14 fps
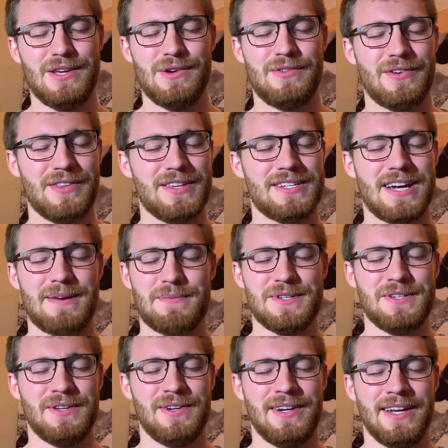you for this
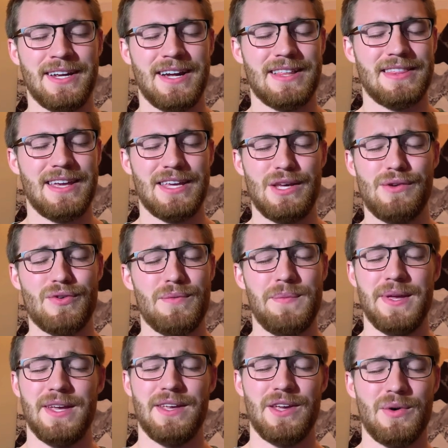opportunity, and I thank you for
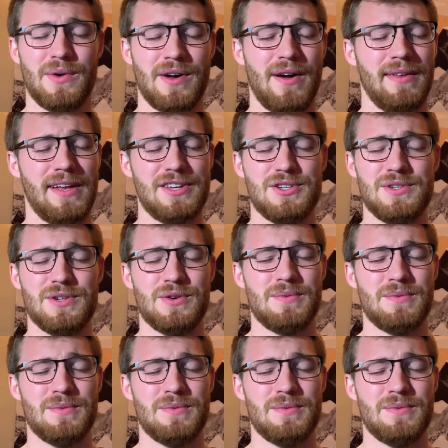being you and all that you do